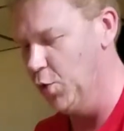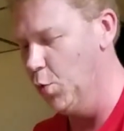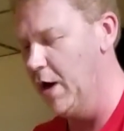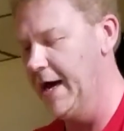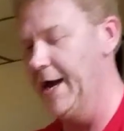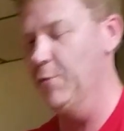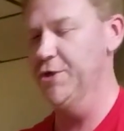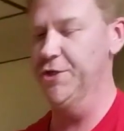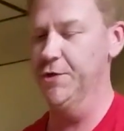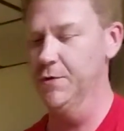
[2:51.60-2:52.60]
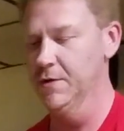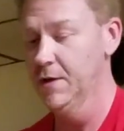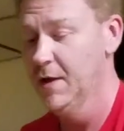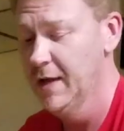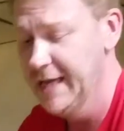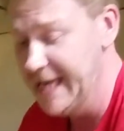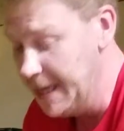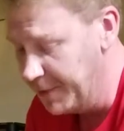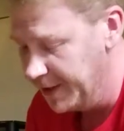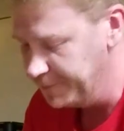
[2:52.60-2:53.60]
why would you
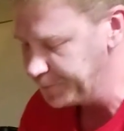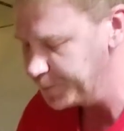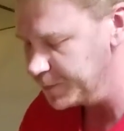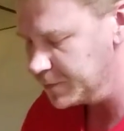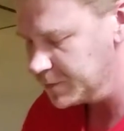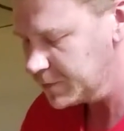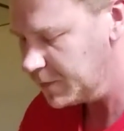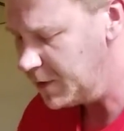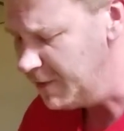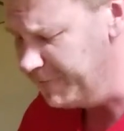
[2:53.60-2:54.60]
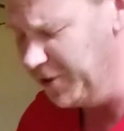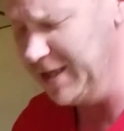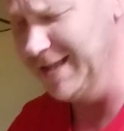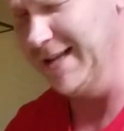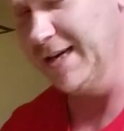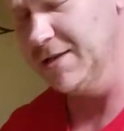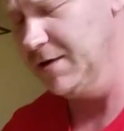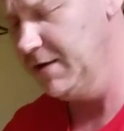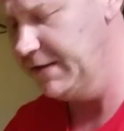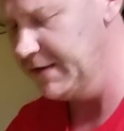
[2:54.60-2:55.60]
keep it? For
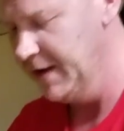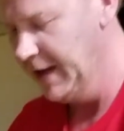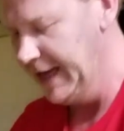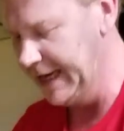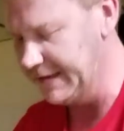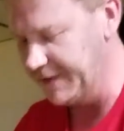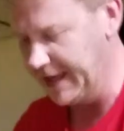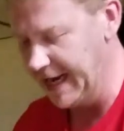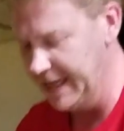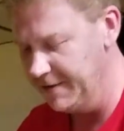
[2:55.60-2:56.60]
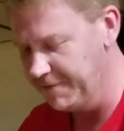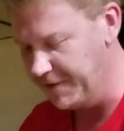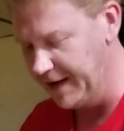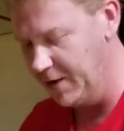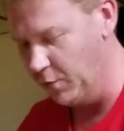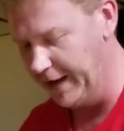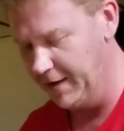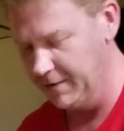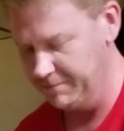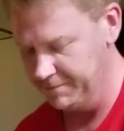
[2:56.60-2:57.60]
collectors, it's the kind of thing
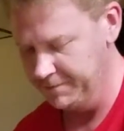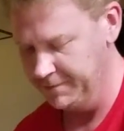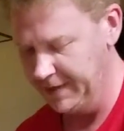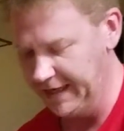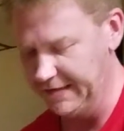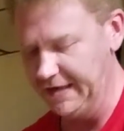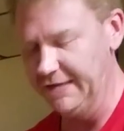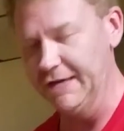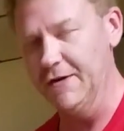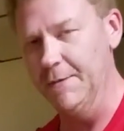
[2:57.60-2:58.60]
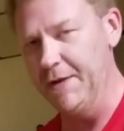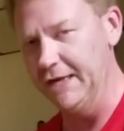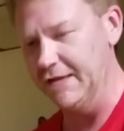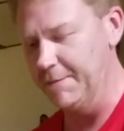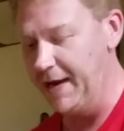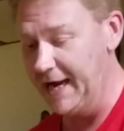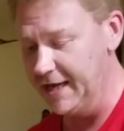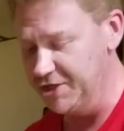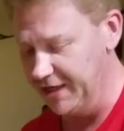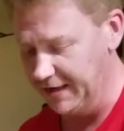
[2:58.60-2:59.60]
where it's considered a piece of the
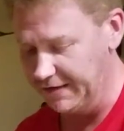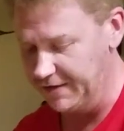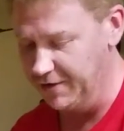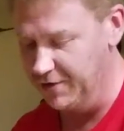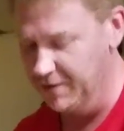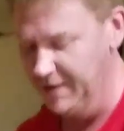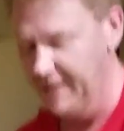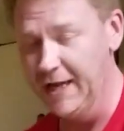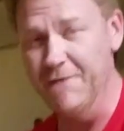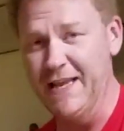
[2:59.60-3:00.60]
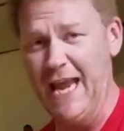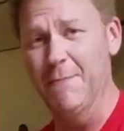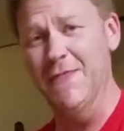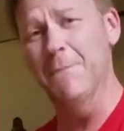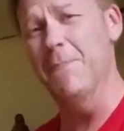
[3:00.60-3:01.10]
packaging. So if it came in the